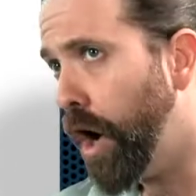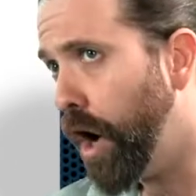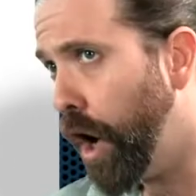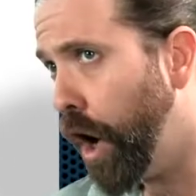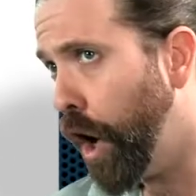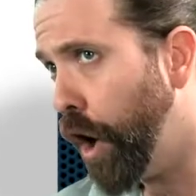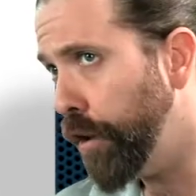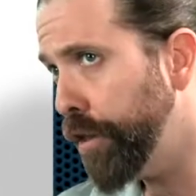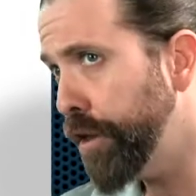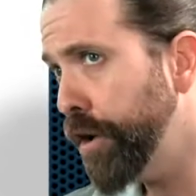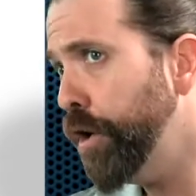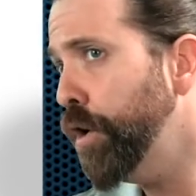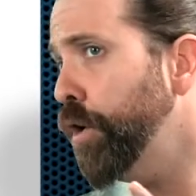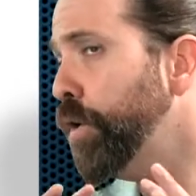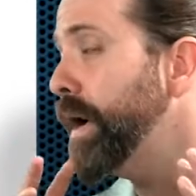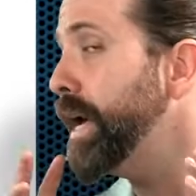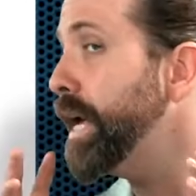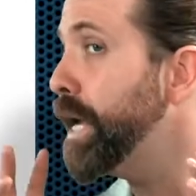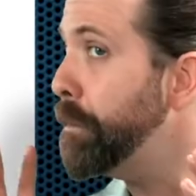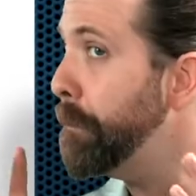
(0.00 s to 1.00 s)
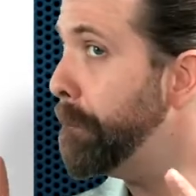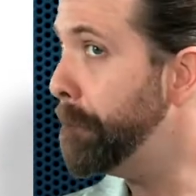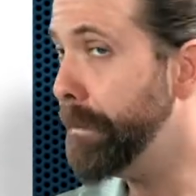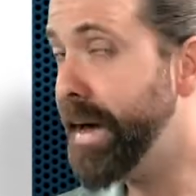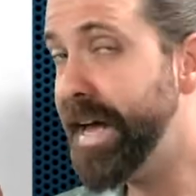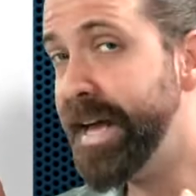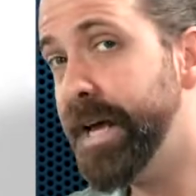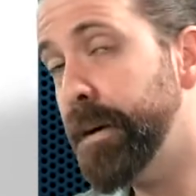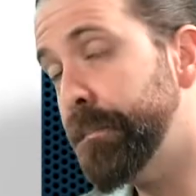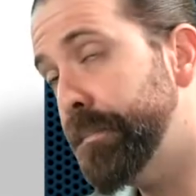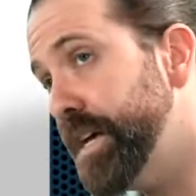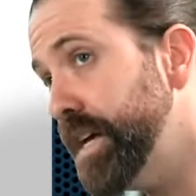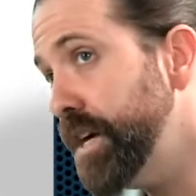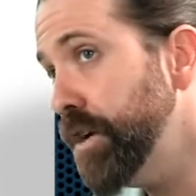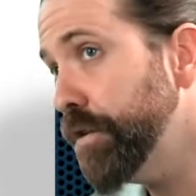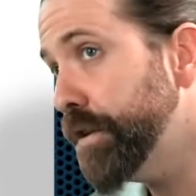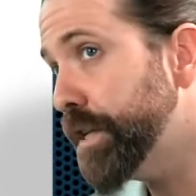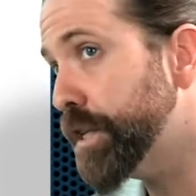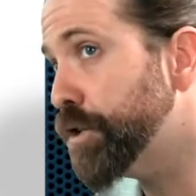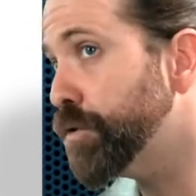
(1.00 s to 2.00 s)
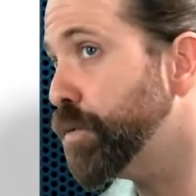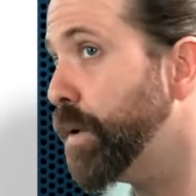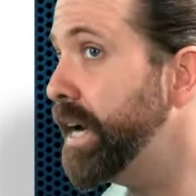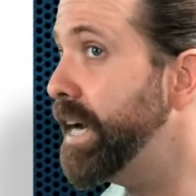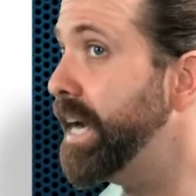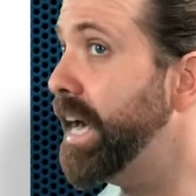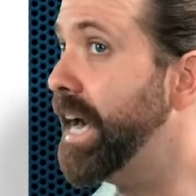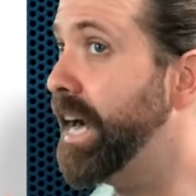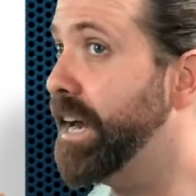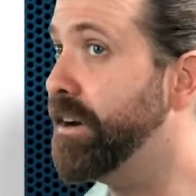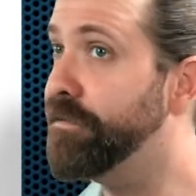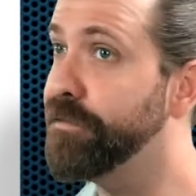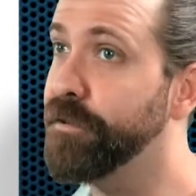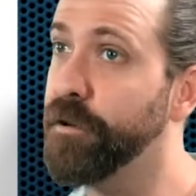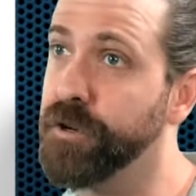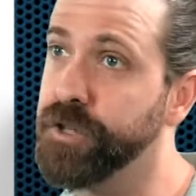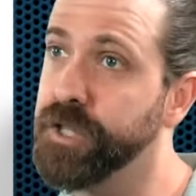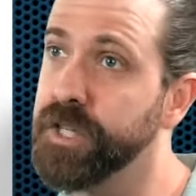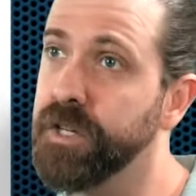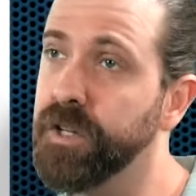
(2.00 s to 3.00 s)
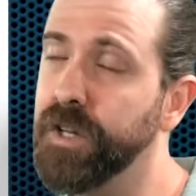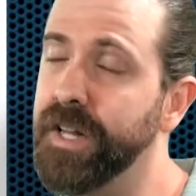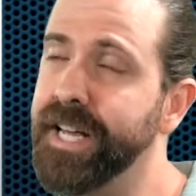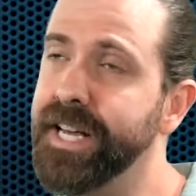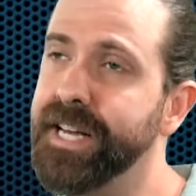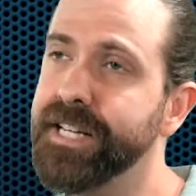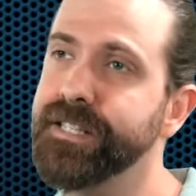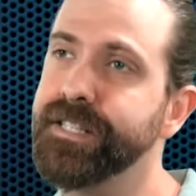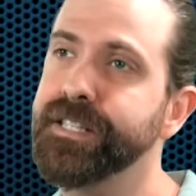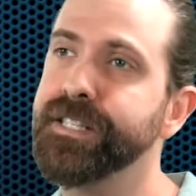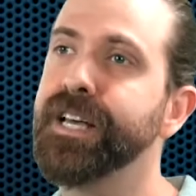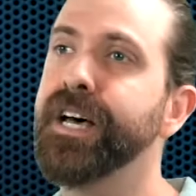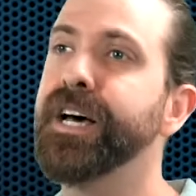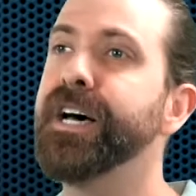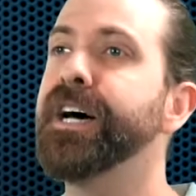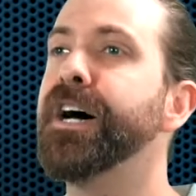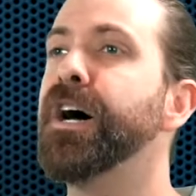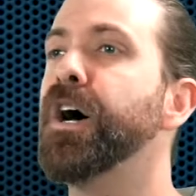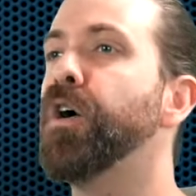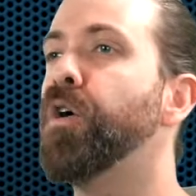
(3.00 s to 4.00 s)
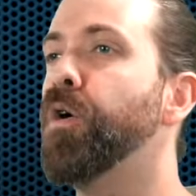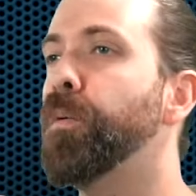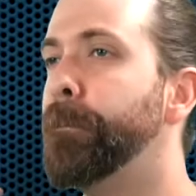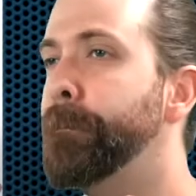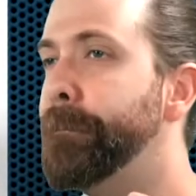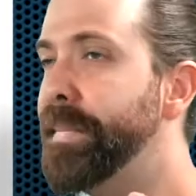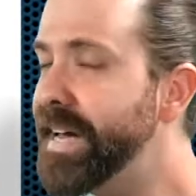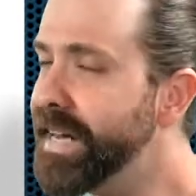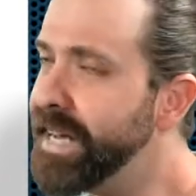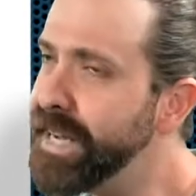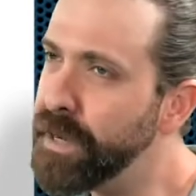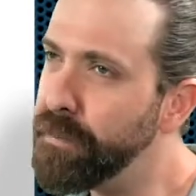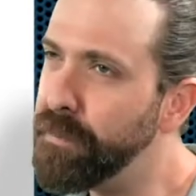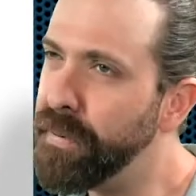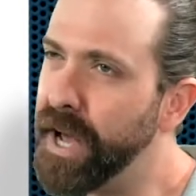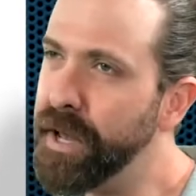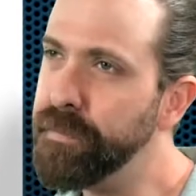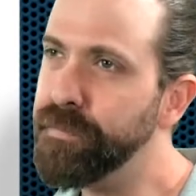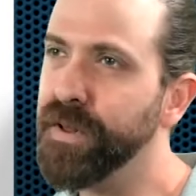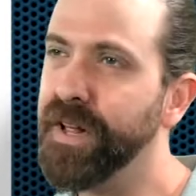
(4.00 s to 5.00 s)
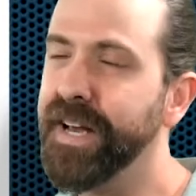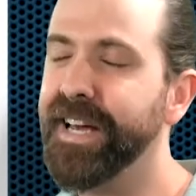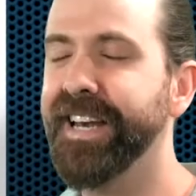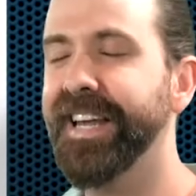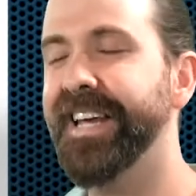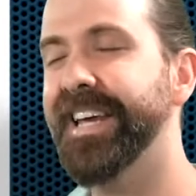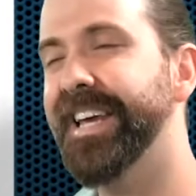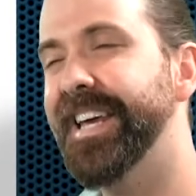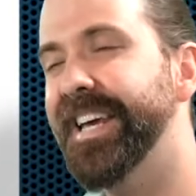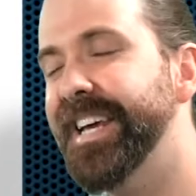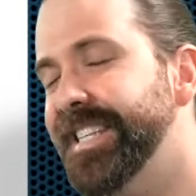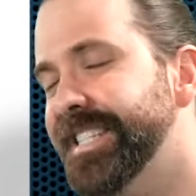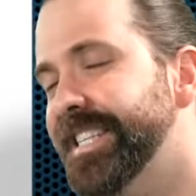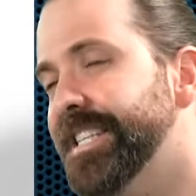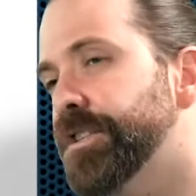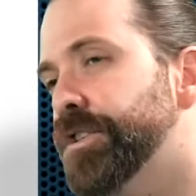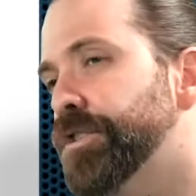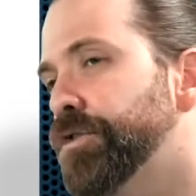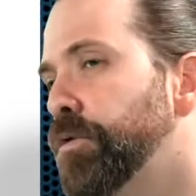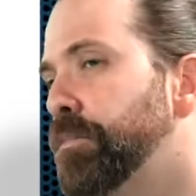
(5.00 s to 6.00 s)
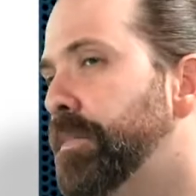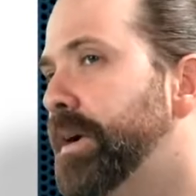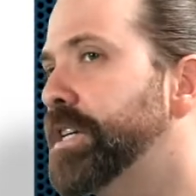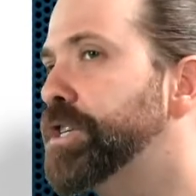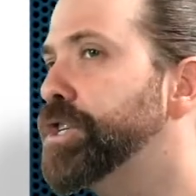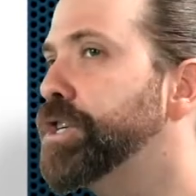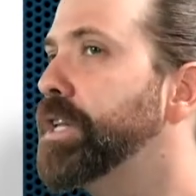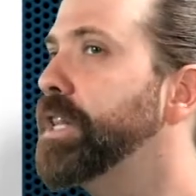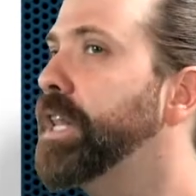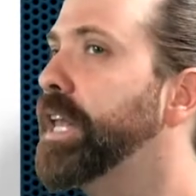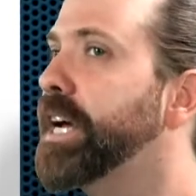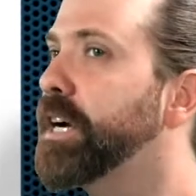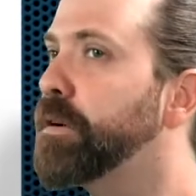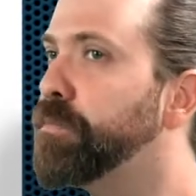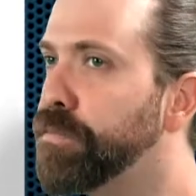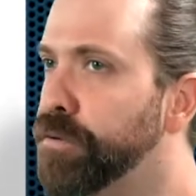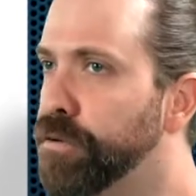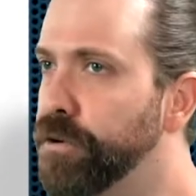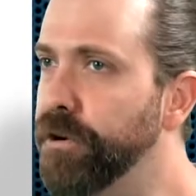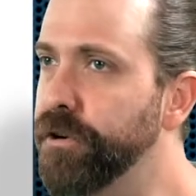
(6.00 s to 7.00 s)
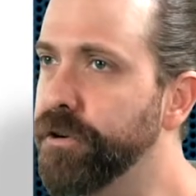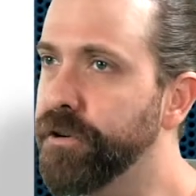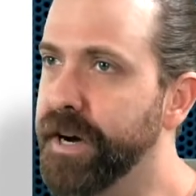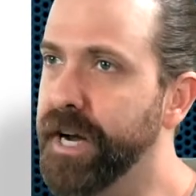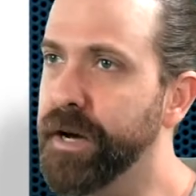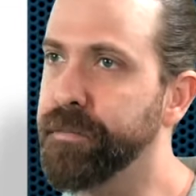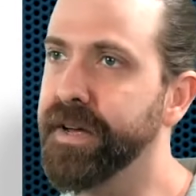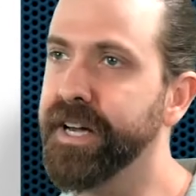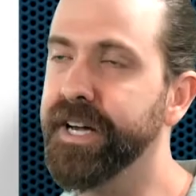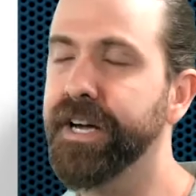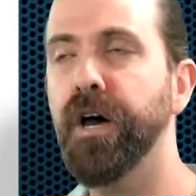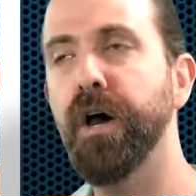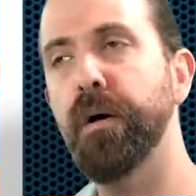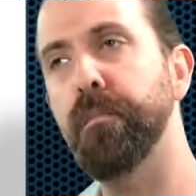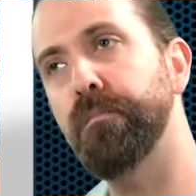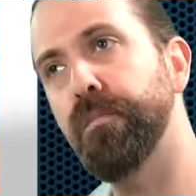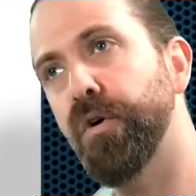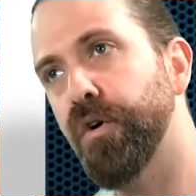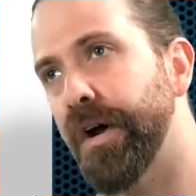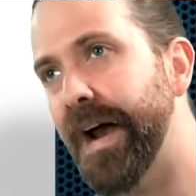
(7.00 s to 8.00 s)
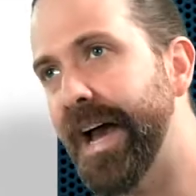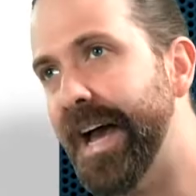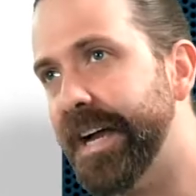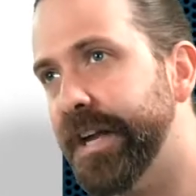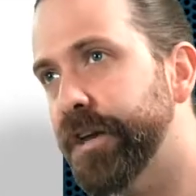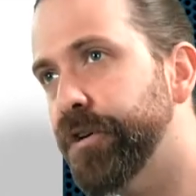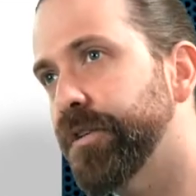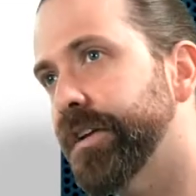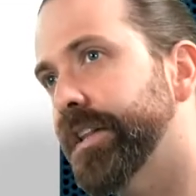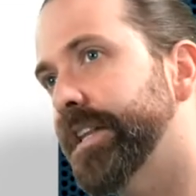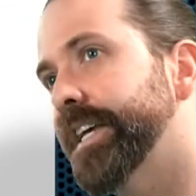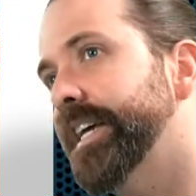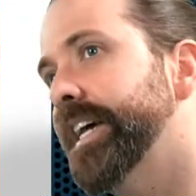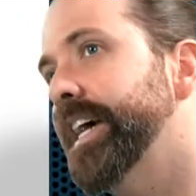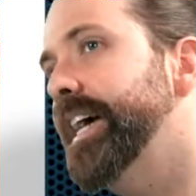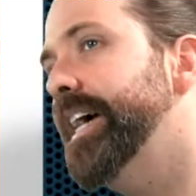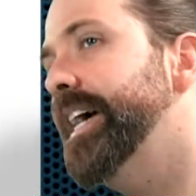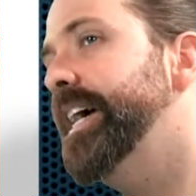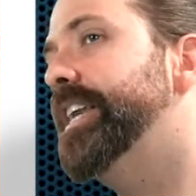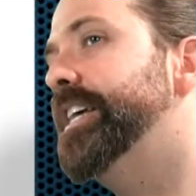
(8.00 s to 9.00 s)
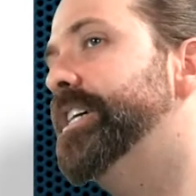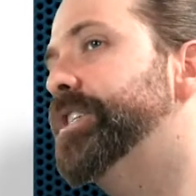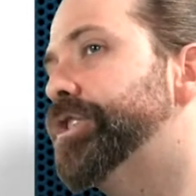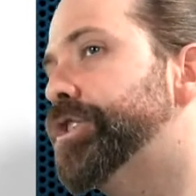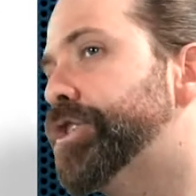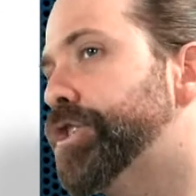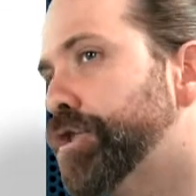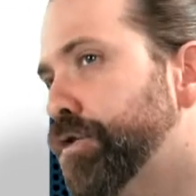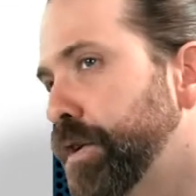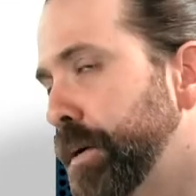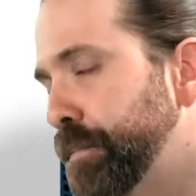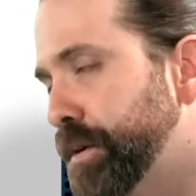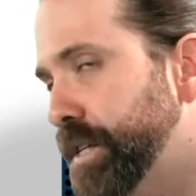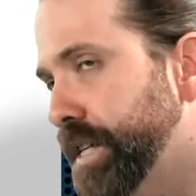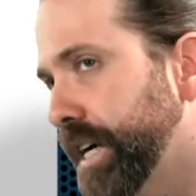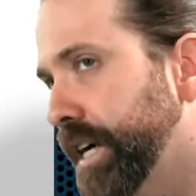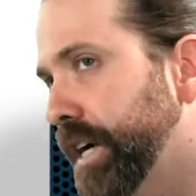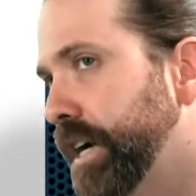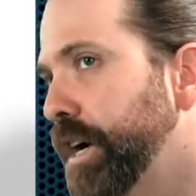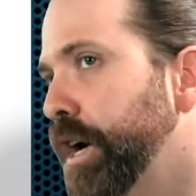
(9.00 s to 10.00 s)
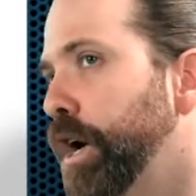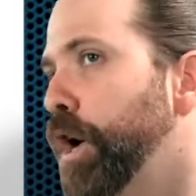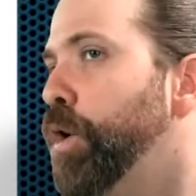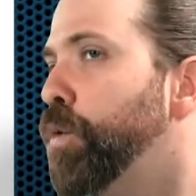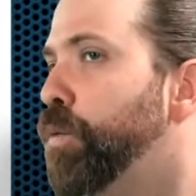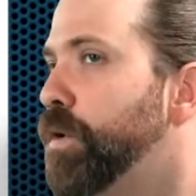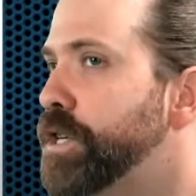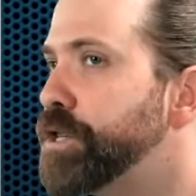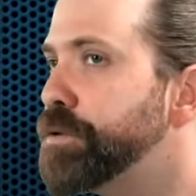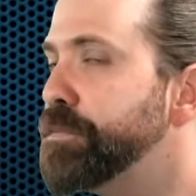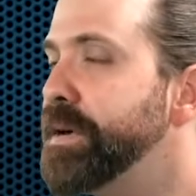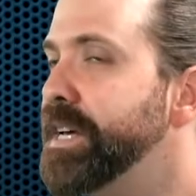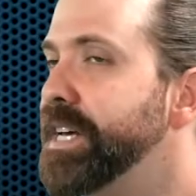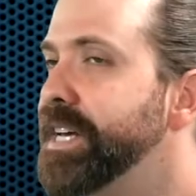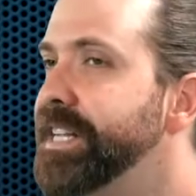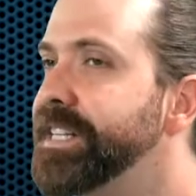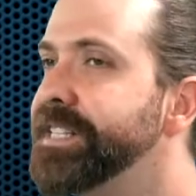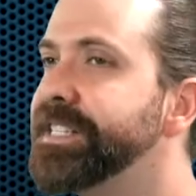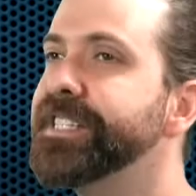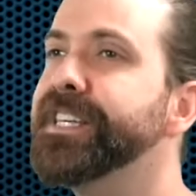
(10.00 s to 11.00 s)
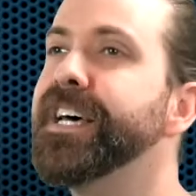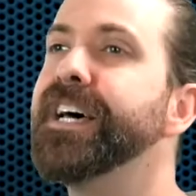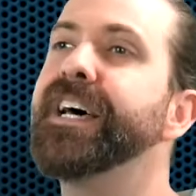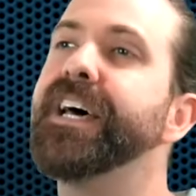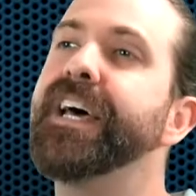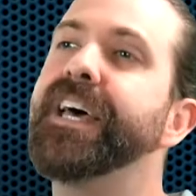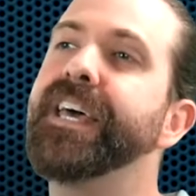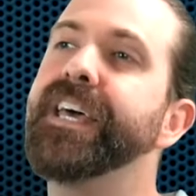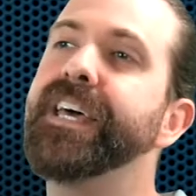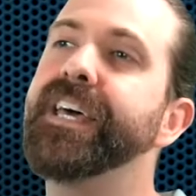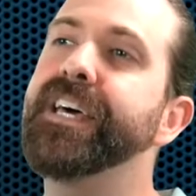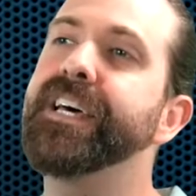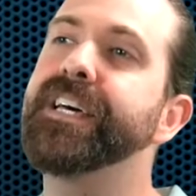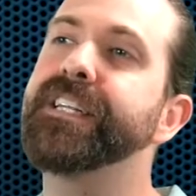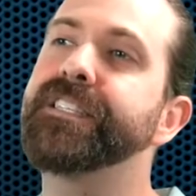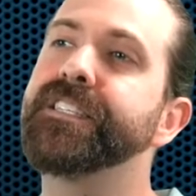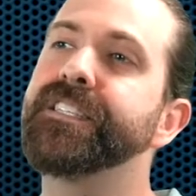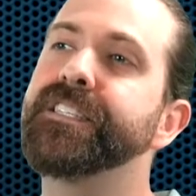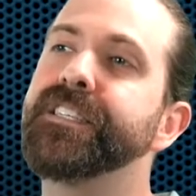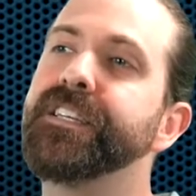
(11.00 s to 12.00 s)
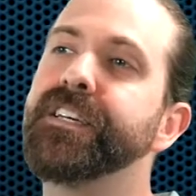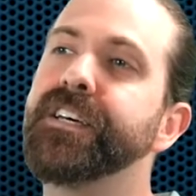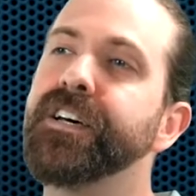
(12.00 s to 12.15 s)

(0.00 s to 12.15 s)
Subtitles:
Although it may appear this way at a first glance, making a pipeline isn't so much like programming. More accurately, it is scripting, which means it's